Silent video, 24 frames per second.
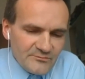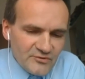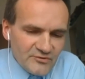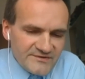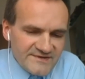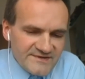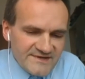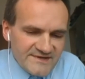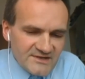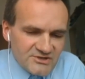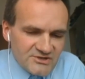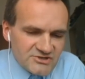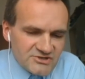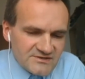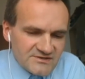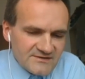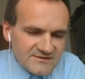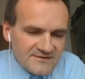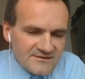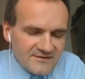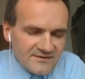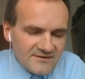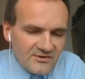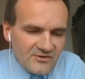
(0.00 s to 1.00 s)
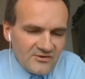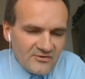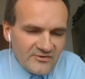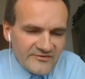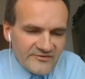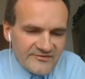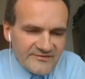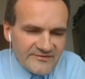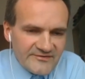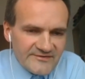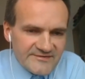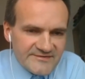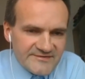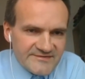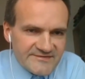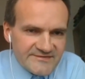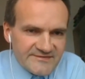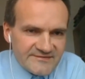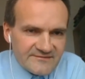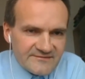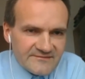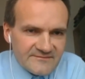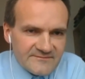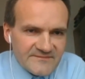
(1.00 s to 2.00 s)
production
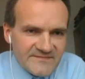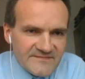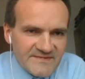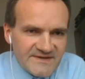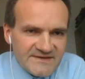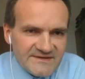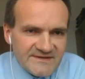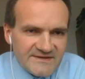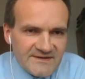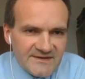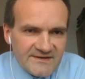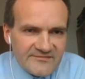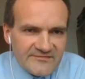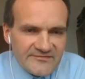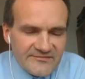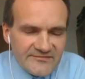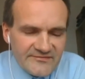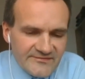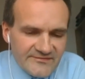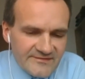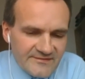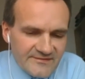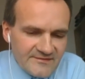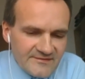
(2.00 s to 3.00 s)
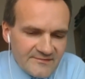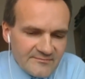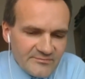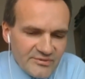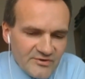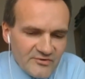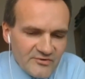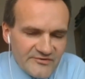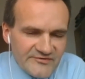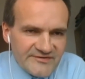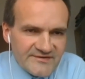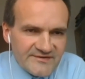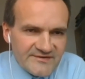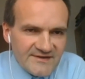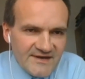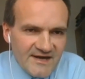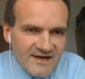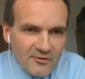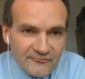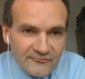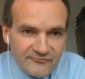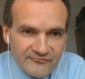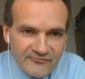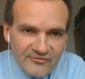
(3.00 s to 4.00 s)
losses, ETFs posted
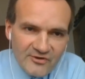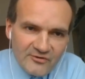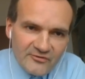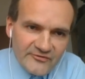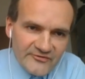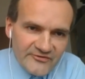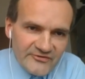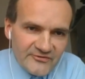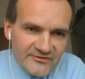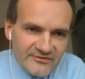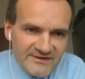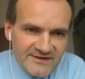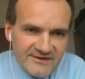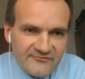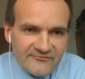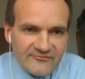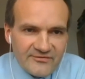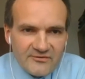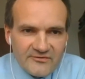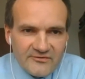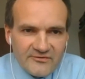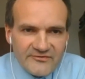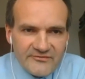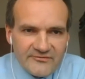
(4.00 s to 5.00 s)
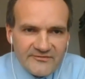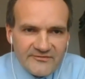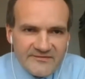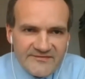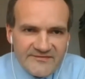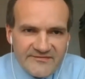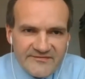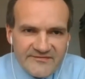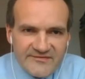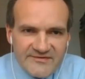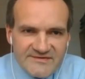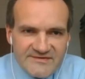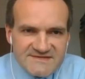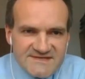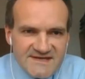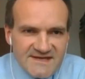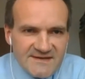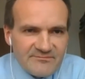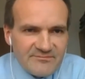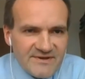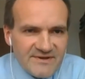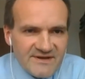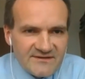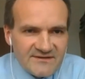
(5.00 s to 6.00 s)
outflows, not inflows. So it's the
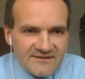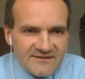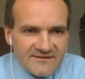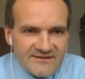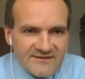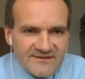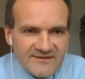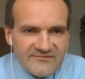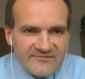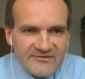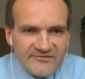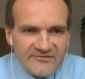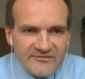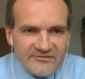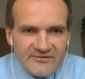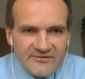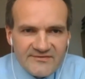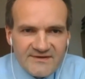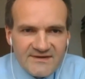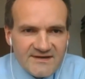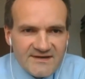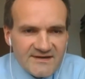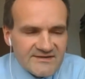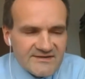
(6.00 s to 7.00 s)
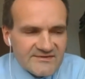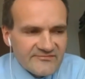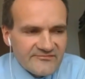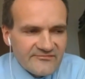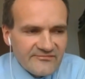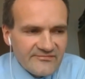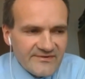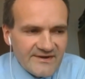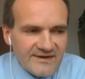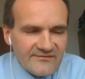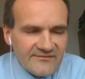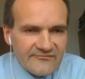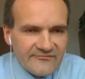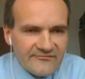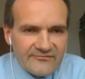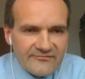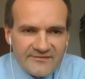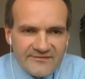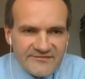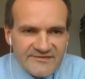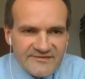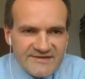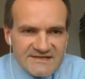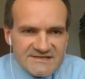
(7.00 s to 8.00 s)
same pattern that we saw in the last
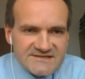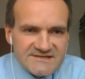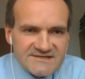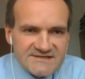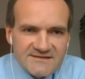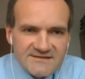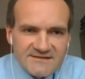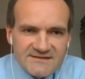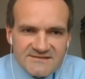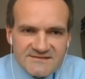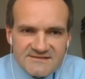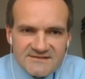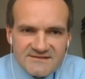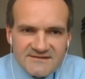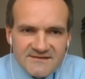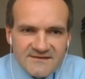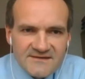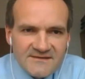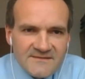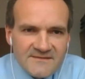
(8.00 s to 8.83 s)
5-6 years,